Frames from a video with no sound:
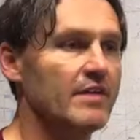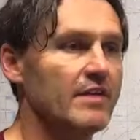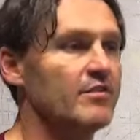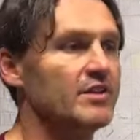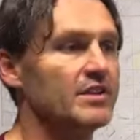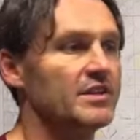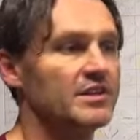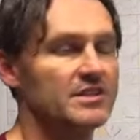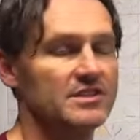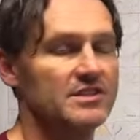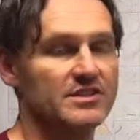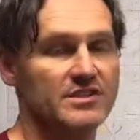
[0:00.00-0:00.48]

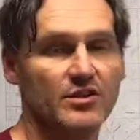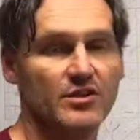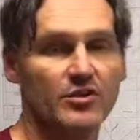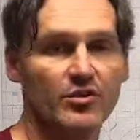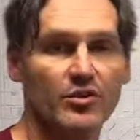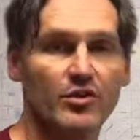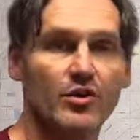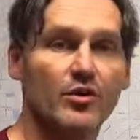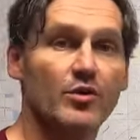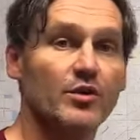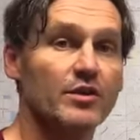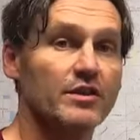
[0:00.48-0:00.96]
everything's still
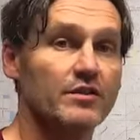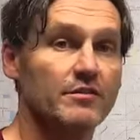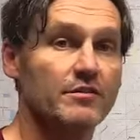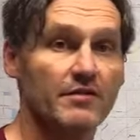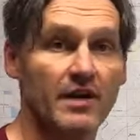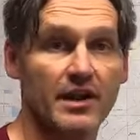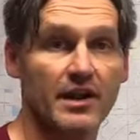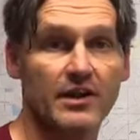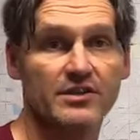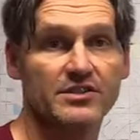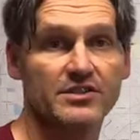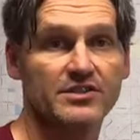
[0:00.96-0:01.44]
growing, the
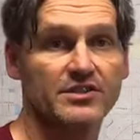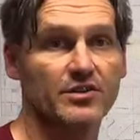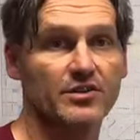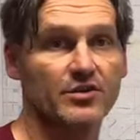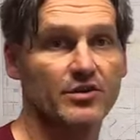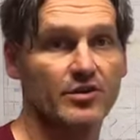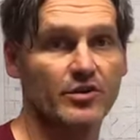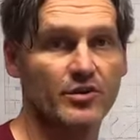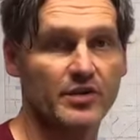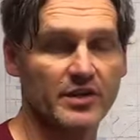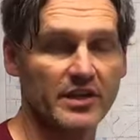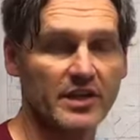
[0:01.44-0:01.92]
fire's still
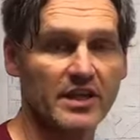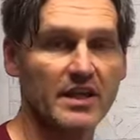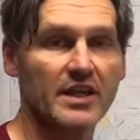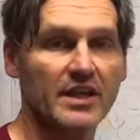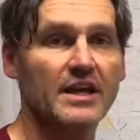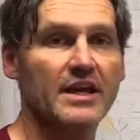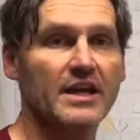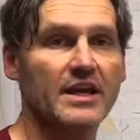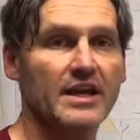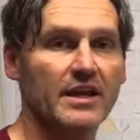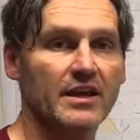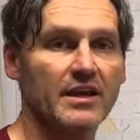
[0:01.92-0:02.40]
growing
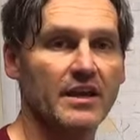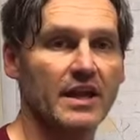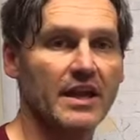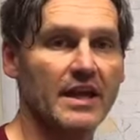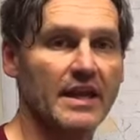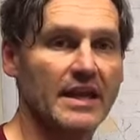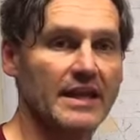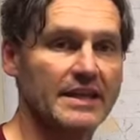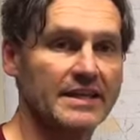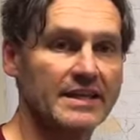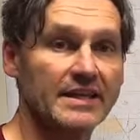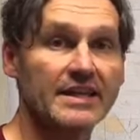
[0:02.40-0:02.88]

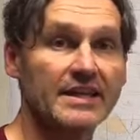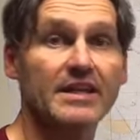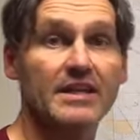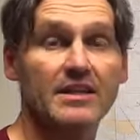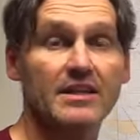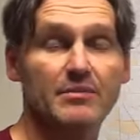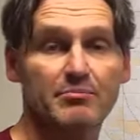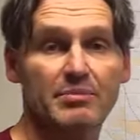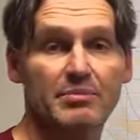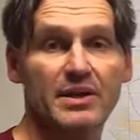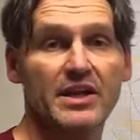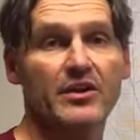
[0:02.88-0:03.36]
and
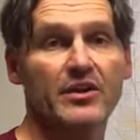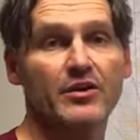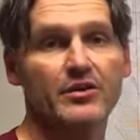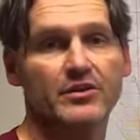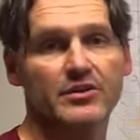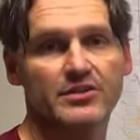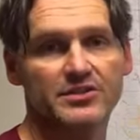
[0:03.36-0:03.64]
getting bigger.